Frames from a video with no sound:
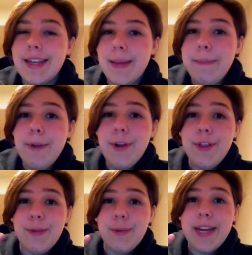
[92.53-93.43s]
Number
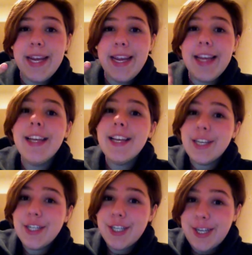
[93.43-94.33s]
3,
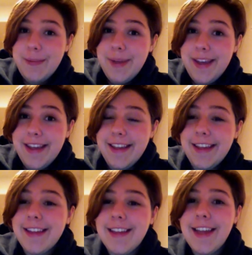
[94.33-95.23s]
shipping.
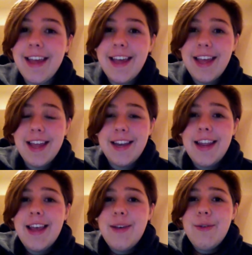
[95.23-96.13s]

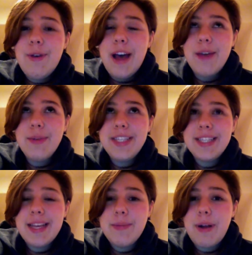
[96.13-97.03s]
Now, I would
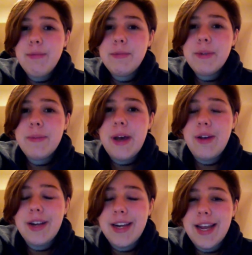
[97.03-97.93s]
say probably
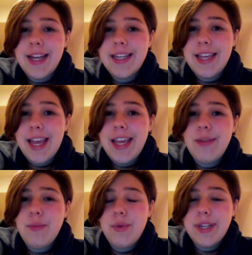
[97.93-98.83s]
about
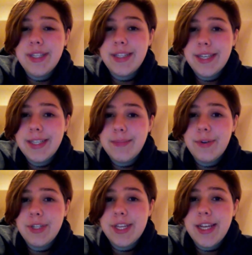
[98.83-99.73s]

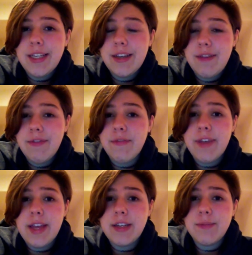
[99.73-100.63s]
98.6% of the
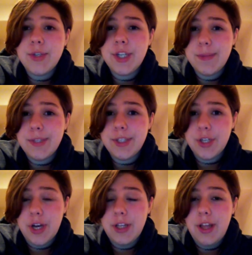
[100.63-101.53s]
fandom ships
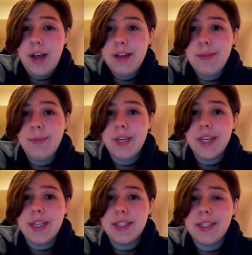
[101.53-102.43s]
Johnlock
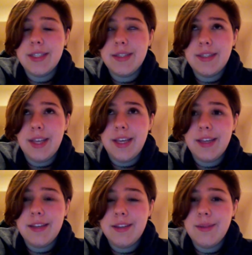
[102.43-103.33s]
because it's
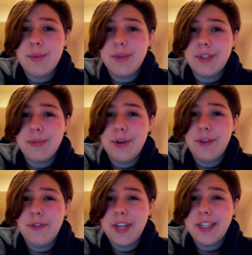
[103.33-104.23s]
like the most
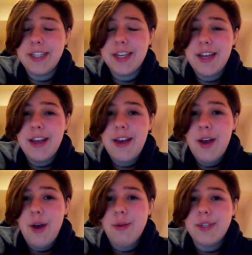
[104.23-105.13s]
perfect
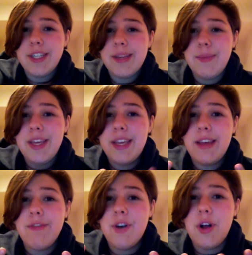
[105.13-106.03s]
OTP
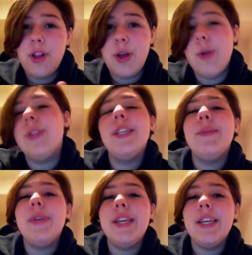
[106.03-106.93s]
of all
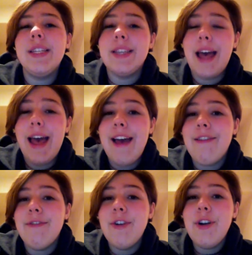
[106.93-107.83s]
OTPs
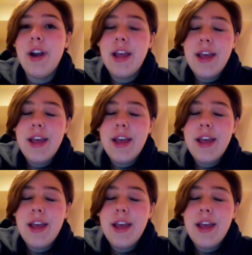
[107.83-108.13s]
ever.